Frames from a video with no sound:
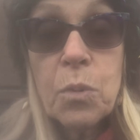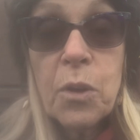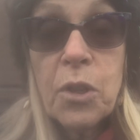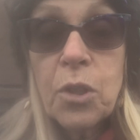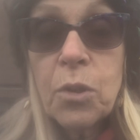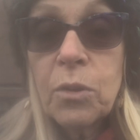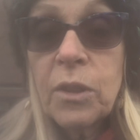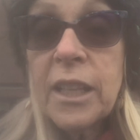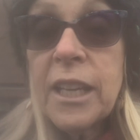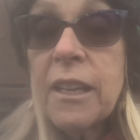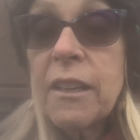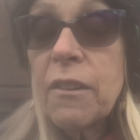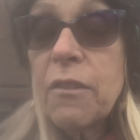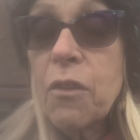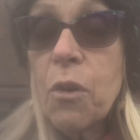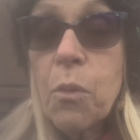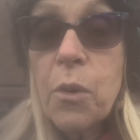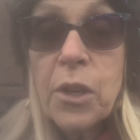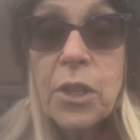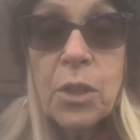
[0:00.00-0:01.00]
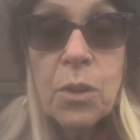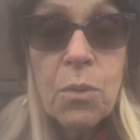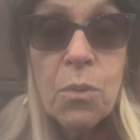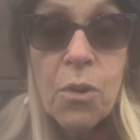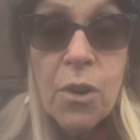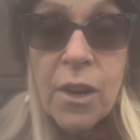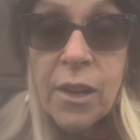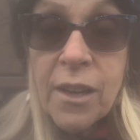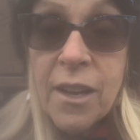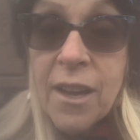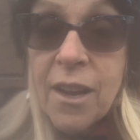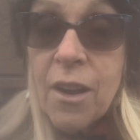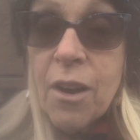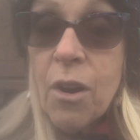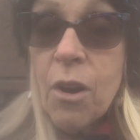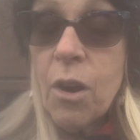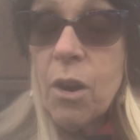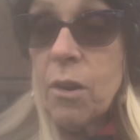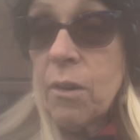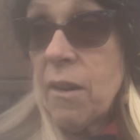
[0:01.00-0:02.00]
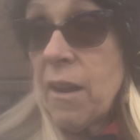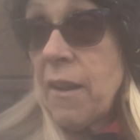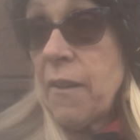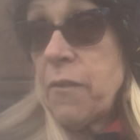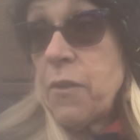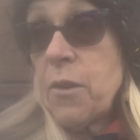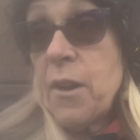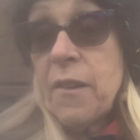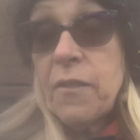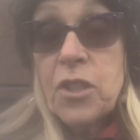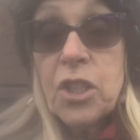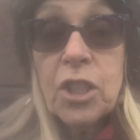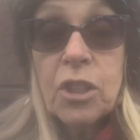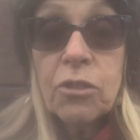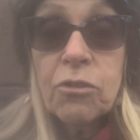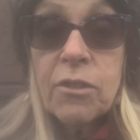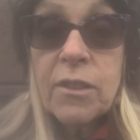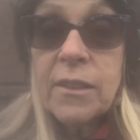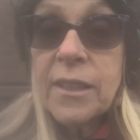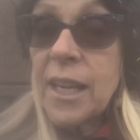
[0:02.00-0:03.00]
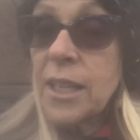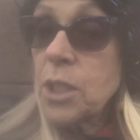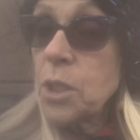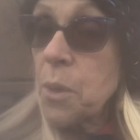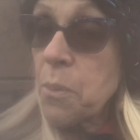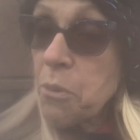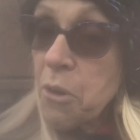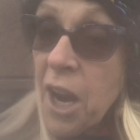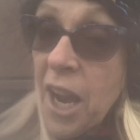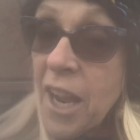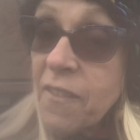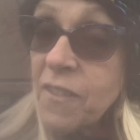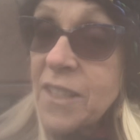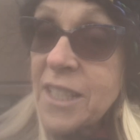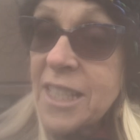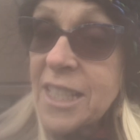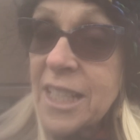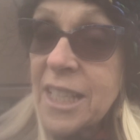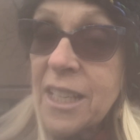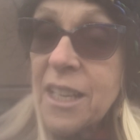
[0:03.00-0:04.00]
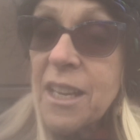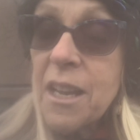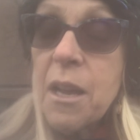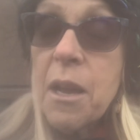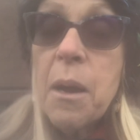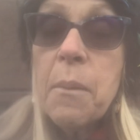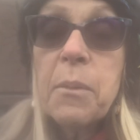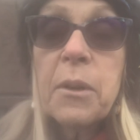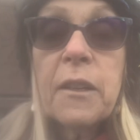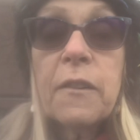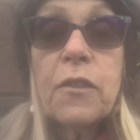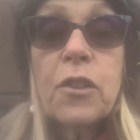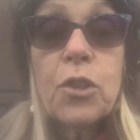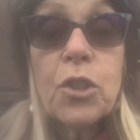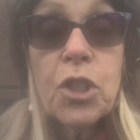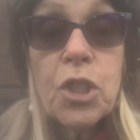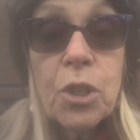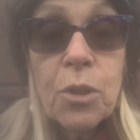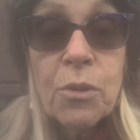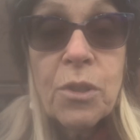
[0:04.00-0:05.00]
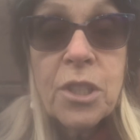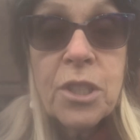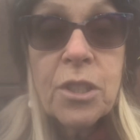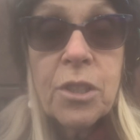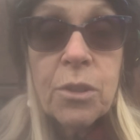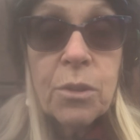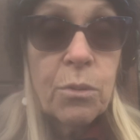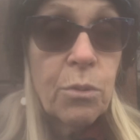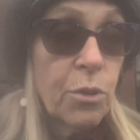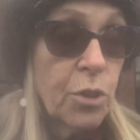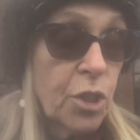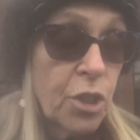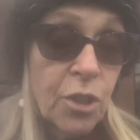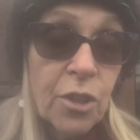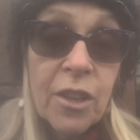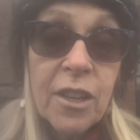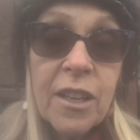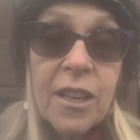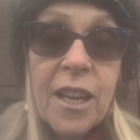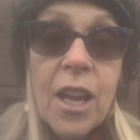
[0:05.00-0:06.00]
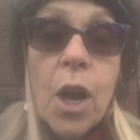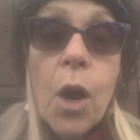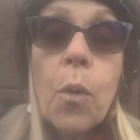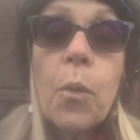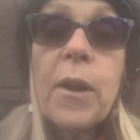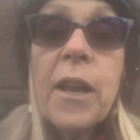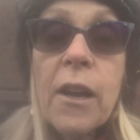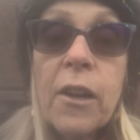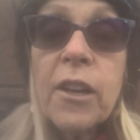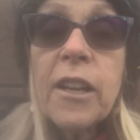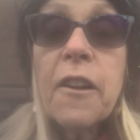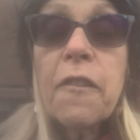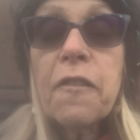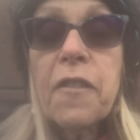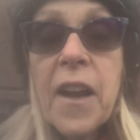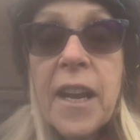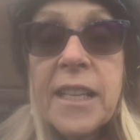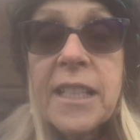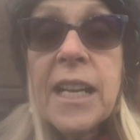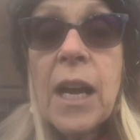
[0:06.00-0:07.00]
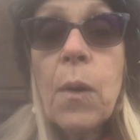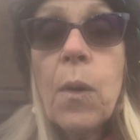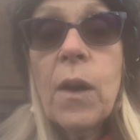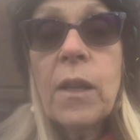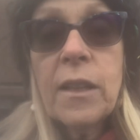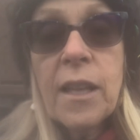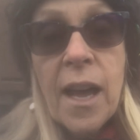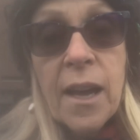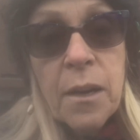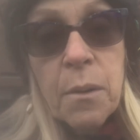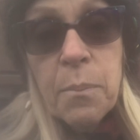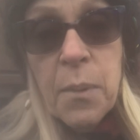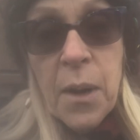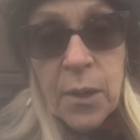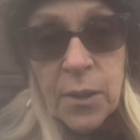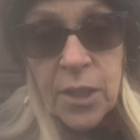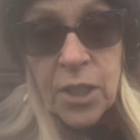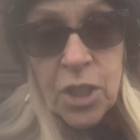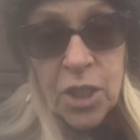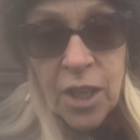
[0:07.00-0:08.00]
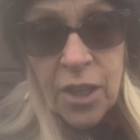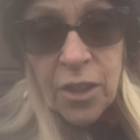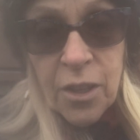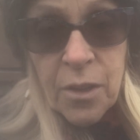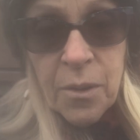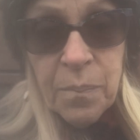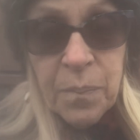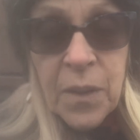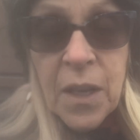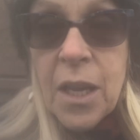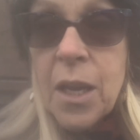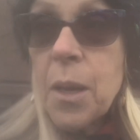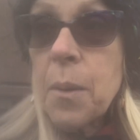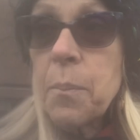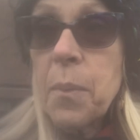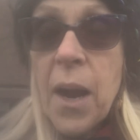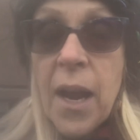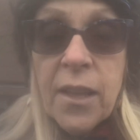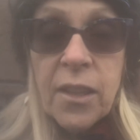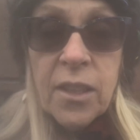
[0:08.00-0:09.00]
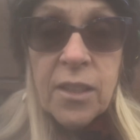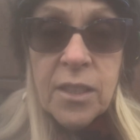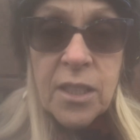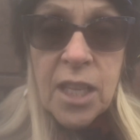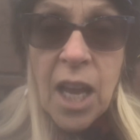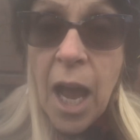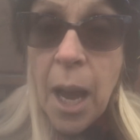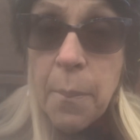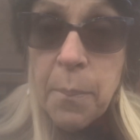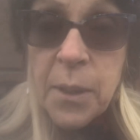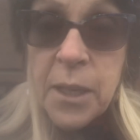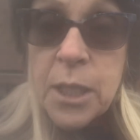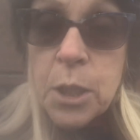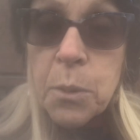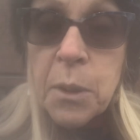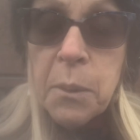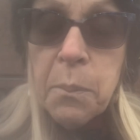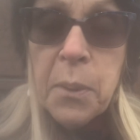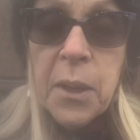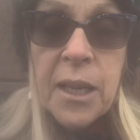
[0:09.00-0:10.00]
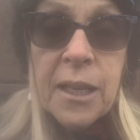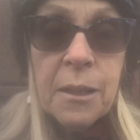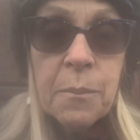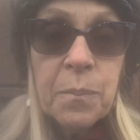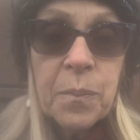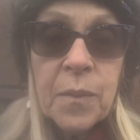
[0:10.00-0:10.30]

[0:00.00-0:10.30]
where you live or where you work, or if you have children, that's your privacy. But if you choose to, sure. We are going to find out a lot about each other by the topics we pick